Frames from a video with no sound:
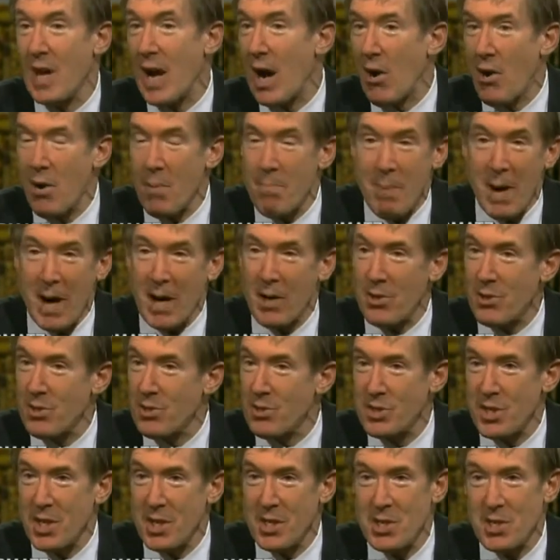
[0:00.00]
Gary Becker
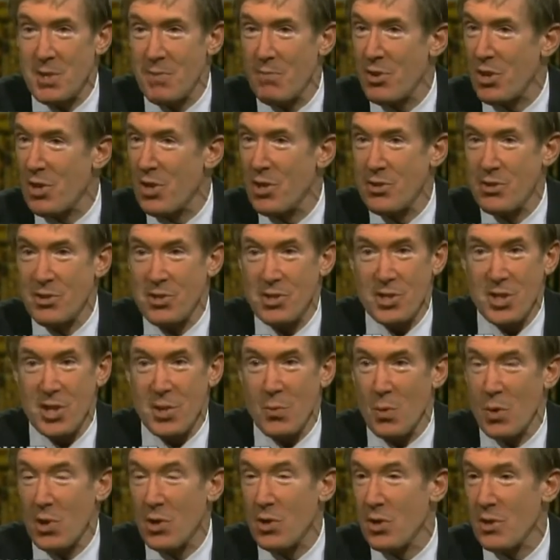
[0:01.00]
has done some very
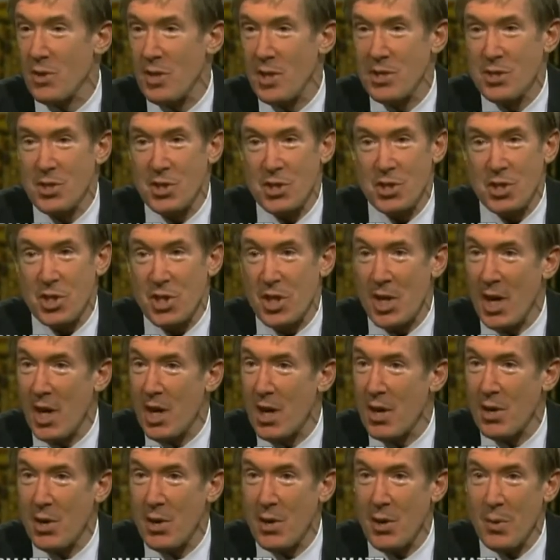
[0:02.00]
interesting work on this at
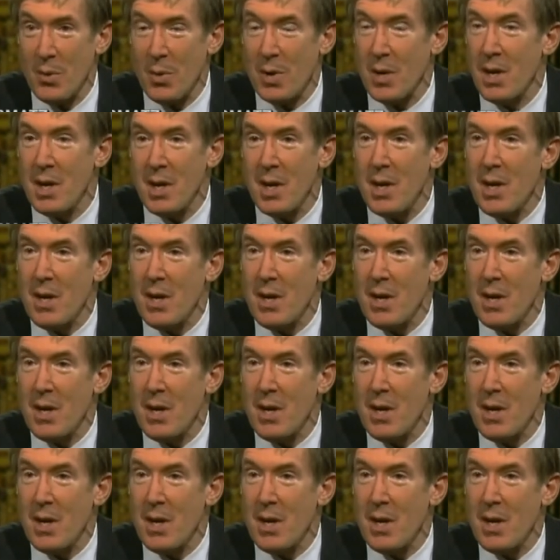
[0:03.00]
Chicago, and